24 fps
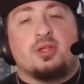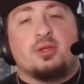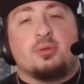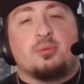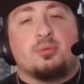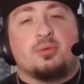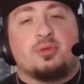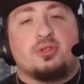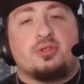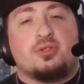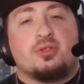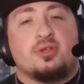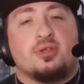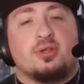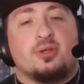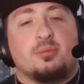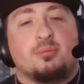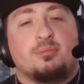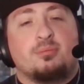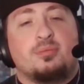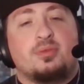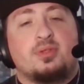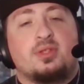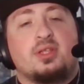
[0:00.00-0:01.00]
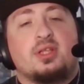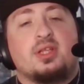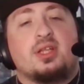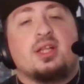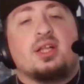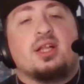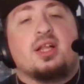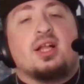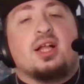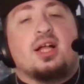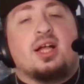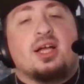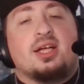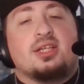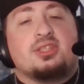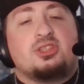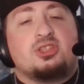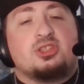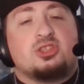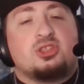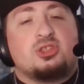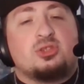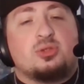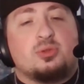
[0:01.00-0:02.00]
with the term. It's a
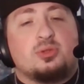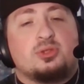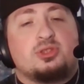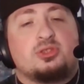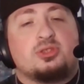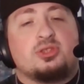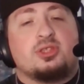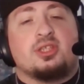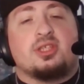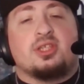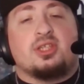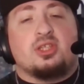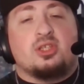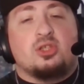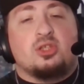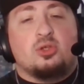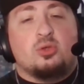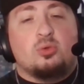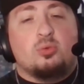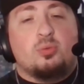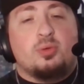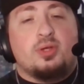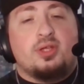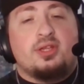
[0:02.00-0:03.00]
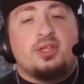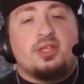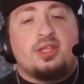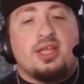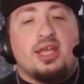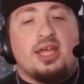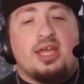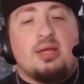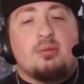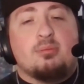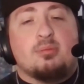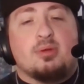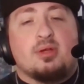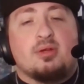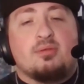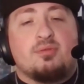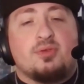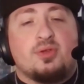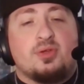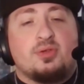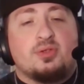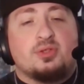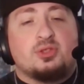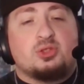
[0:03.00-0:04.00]
sorcery. You win the game if you
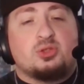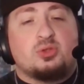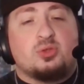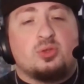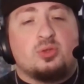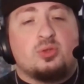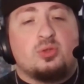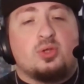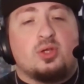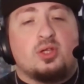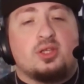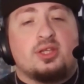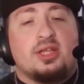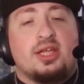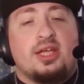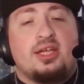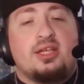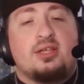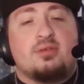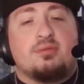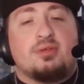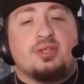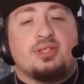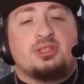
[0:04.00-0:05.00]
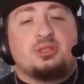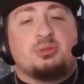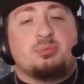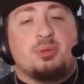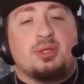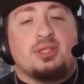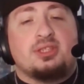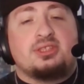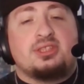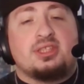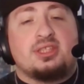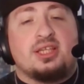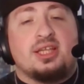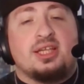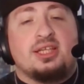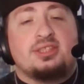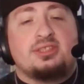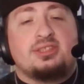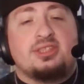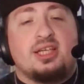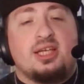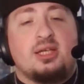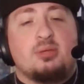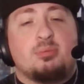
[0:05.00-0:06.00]
control a land of each basic land
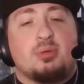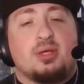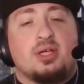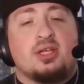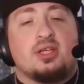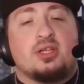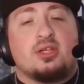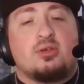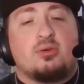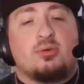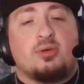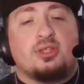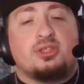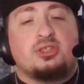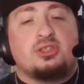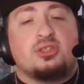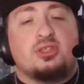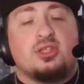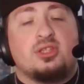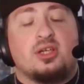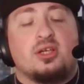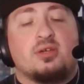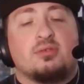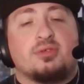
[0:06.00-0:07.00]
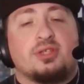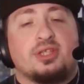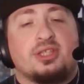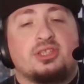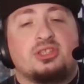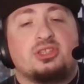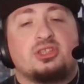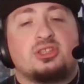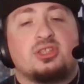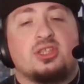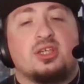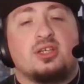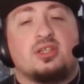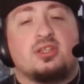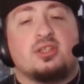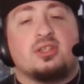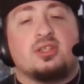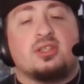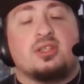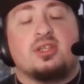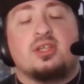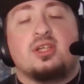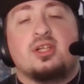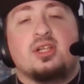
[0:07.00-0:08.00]
type and a creature of each color.
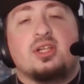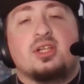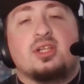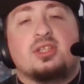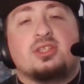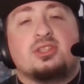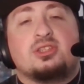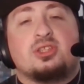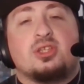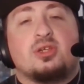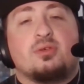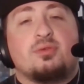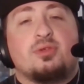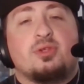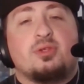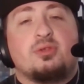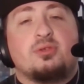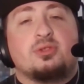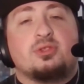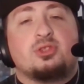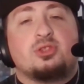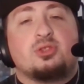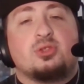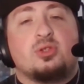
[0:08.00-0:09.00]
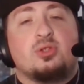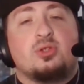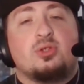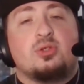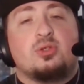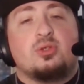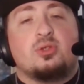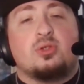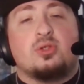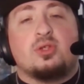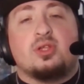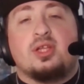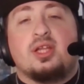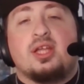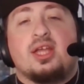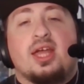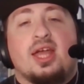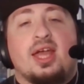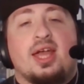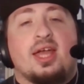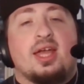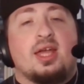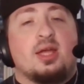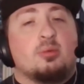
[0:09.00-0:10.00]
So if you control
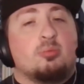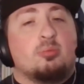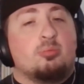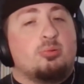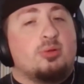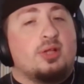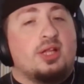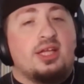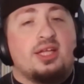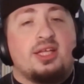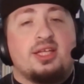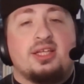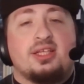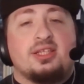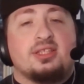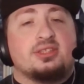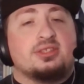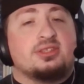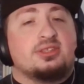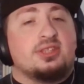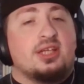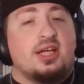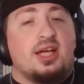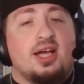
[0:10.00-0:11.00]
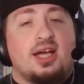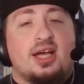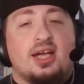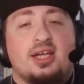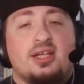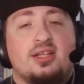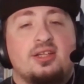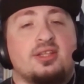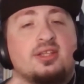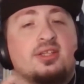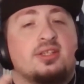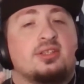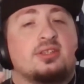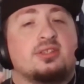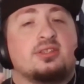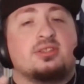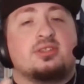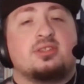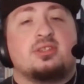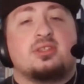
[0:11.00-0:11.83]
a plains, island,